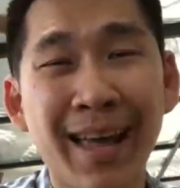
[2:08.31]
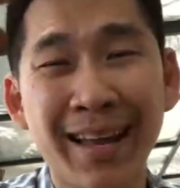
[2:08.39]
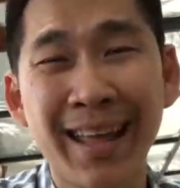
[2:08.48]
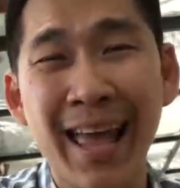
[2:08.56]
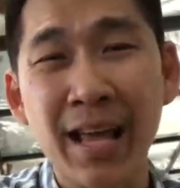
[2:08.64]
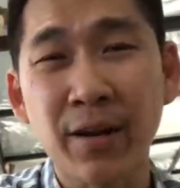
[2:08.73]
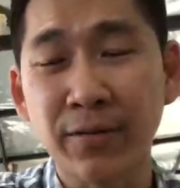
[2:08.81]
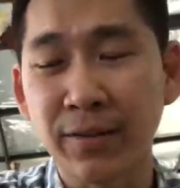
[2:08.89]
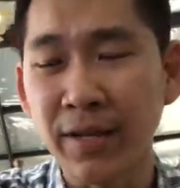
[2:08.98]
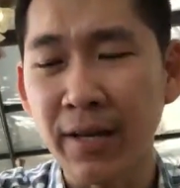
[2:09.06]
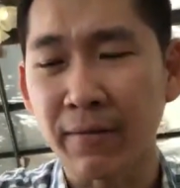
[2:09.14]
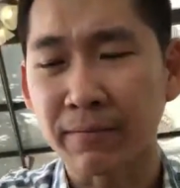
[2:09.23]
at the end of the
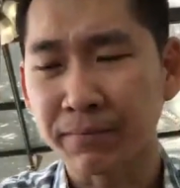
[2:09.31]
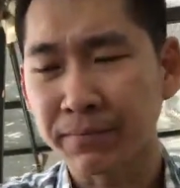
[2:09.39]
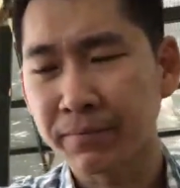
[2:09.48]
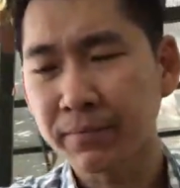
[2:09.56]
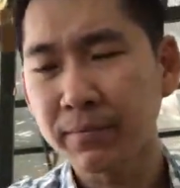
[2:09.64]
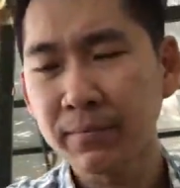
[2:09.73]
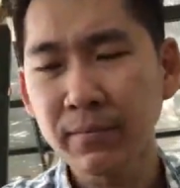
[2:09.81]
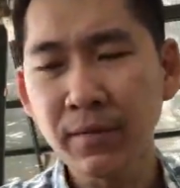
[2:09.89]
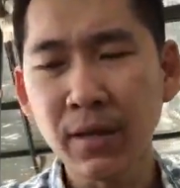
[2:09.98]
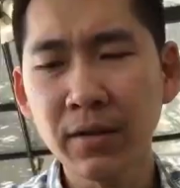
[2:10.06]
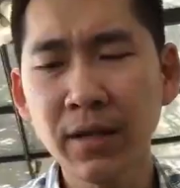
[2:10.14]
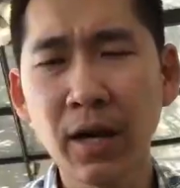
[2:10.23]
day.
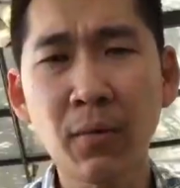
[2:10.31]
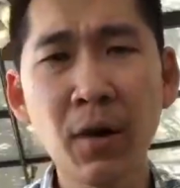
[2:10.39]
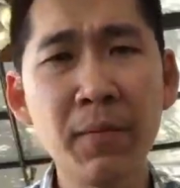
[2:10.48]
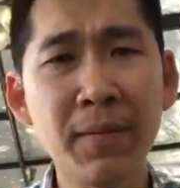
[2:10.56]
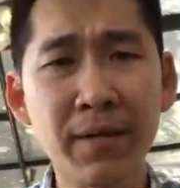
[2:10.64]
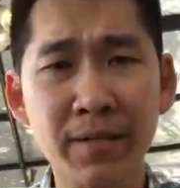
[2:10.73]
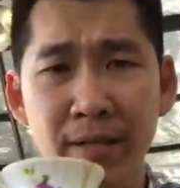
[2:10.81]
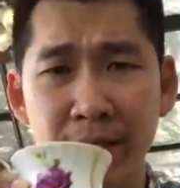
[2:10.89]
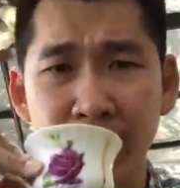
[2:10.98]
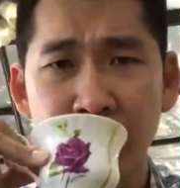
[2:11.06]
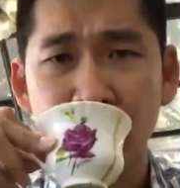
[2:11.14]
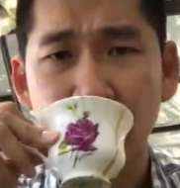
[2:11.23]
Now, what I mean is this.